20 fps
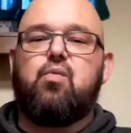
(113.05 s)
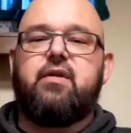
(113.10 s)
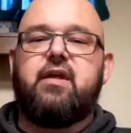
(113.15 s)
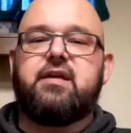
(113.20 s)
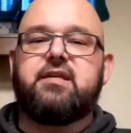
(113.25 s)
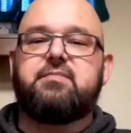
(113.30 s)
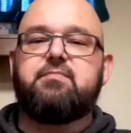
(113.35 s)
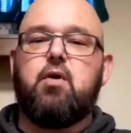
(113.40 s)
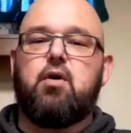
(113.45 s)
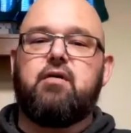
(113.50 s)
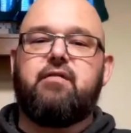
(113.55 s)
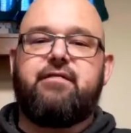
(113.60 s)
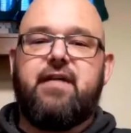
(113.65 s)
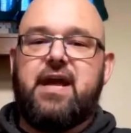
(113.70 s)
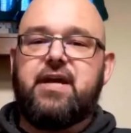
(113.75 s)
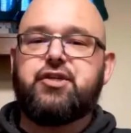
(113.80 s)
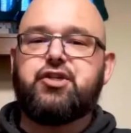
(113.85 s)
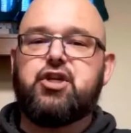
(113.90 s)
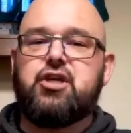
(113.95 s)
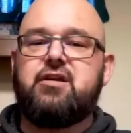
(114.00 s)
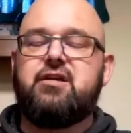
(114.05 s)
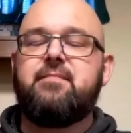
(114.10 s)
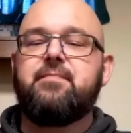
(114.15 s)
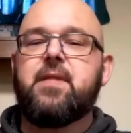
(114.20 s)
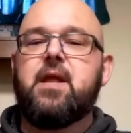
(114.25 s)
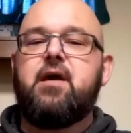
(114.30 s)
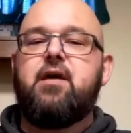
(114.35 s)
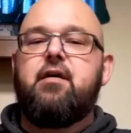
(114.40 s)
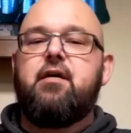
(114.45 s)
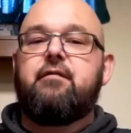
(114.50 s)
his motivation
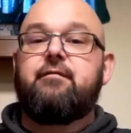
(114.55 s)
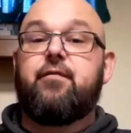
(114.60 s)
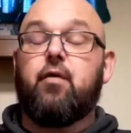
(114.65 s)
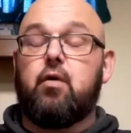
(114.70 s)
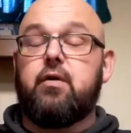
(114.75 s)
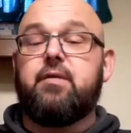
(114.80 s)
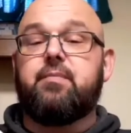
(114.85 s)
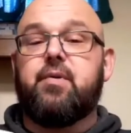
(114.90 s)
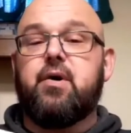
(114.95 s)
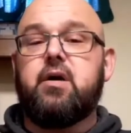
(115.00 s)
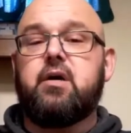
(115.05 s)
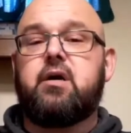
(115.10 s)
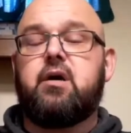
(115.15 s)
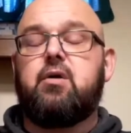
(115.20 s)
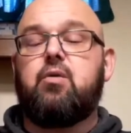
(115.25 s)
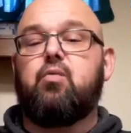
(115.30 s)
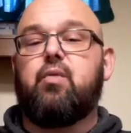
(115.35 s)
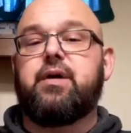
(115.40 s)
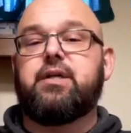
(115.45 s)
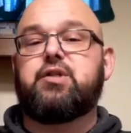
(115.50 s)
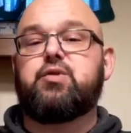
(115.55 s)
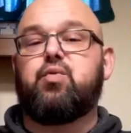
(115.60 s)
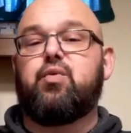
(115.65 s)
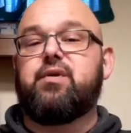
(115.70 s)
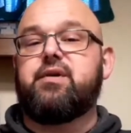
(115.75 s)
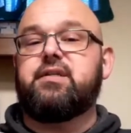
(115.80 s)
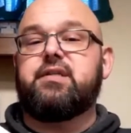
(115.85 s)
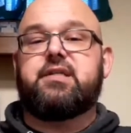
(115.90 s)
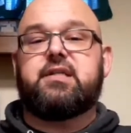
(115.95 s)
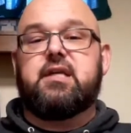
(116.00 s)
for the book, which
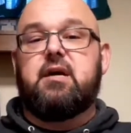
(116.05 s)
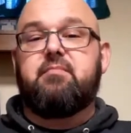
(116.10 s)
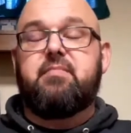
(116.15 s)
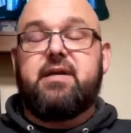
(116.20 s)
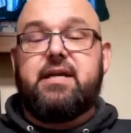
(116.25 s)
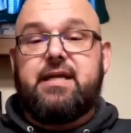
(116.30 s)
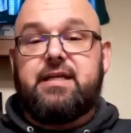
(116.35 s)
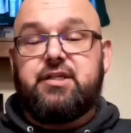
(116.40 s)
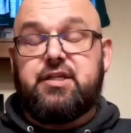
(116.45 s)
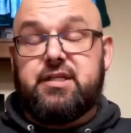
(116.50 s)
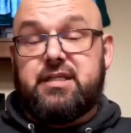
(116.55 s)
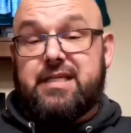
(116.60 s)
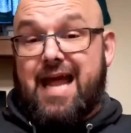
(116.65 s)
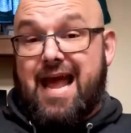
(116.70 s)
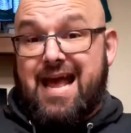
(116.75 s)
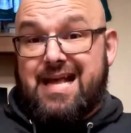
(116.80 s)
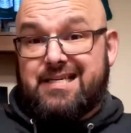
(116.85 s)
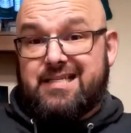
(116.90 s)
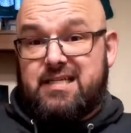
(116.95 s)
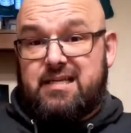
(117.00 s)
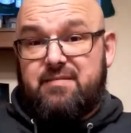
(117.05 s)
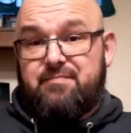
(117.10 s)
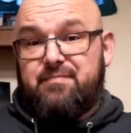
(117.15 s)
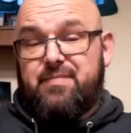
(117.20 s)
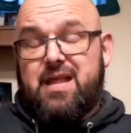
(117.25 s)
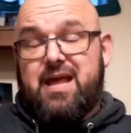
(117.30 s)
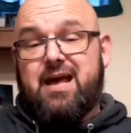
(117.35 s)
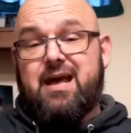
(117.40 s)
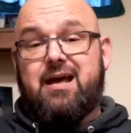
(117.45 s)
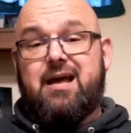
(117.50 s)
was somebody just asked him
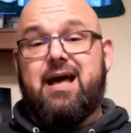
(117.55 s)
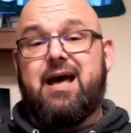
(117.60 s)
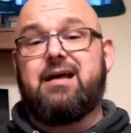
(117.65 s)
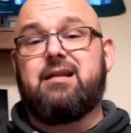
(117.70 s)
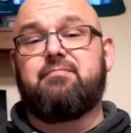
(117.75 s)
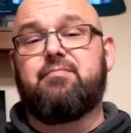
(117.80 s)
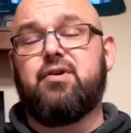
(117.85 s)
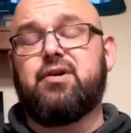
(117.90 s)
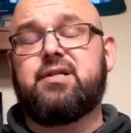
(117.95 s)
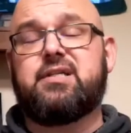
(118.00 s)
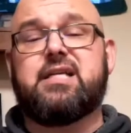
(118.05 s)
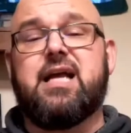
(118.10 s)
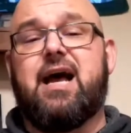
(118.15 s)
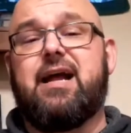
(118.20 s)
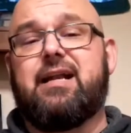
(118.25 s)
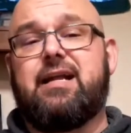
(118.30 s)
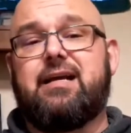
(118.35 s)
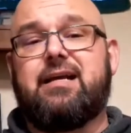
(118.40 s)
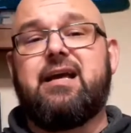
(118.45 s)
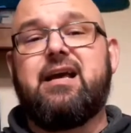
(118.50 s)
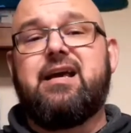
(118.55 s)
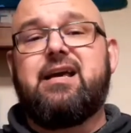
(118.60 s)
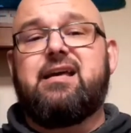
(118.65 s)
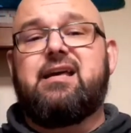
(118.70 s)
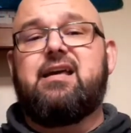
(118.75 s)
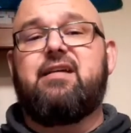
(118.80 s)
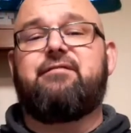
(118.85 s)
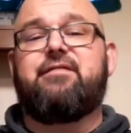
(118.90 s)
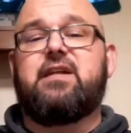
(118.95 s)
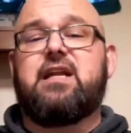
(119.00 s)
at a book signing
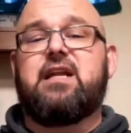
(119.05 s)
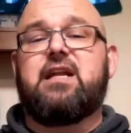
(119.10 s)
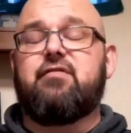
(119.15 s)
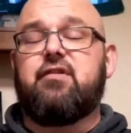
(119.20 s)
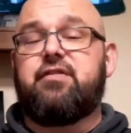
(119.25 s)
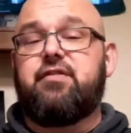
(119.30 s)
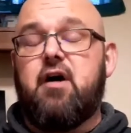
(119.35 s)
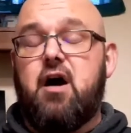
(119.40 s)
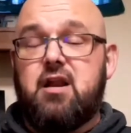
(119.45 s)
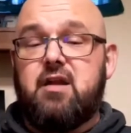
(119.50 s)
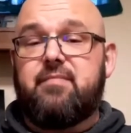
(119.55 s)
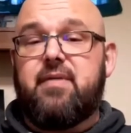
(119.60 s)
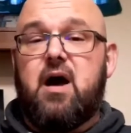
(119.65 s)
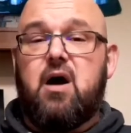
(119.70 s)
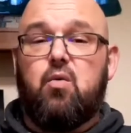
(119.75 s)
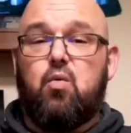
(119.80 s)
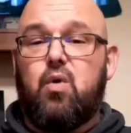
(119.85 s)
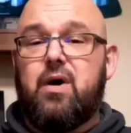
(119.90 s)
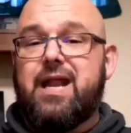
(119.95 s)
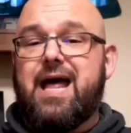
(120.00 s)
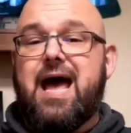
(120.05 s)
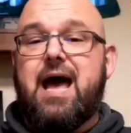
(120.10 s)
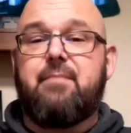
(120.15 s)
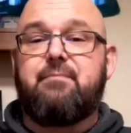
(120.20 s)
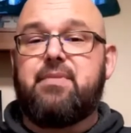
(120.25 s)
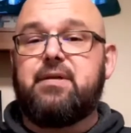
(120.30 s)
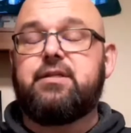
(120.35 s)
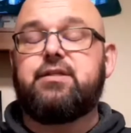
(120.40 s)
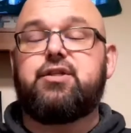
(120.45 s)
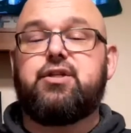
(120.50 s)
if he'd ever thought about what
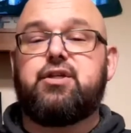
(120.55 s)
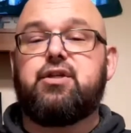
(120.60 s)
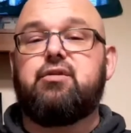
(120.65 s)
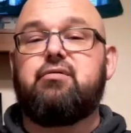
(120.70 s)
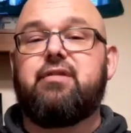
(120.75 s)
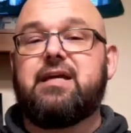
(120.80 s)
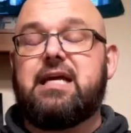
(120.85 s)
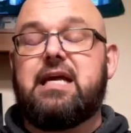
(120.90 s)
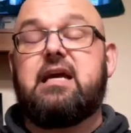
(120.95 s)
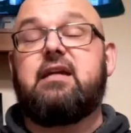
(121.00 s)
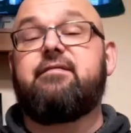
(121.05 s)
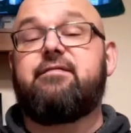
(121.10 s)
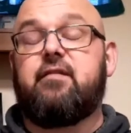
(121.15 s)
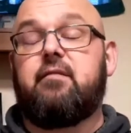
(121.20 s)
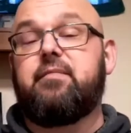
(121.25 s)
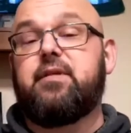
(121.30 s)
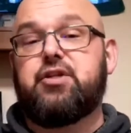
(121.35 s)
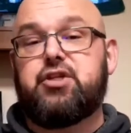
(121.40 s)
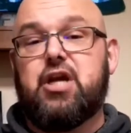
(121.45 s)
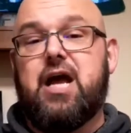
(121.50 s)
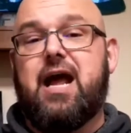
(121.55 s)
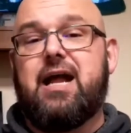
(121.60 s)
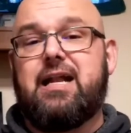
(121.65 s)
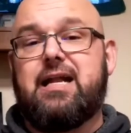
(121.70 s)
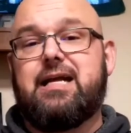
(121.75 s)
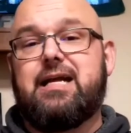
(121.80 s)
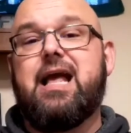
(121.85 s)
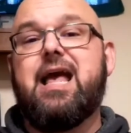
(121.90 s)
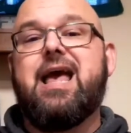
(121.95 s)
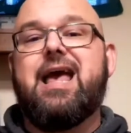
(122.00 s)
happened to the kid from The
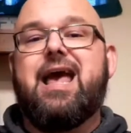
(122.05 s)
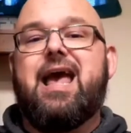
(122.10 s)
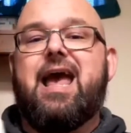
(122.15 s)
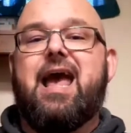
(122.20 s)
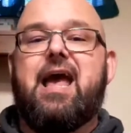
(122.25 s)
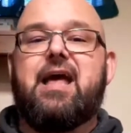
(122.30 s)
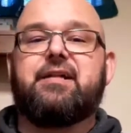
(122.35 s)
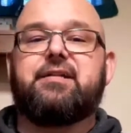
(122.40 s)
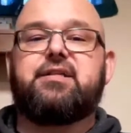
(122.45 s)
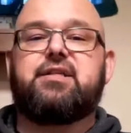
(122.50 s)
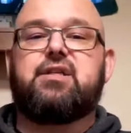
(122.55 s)
Shining. And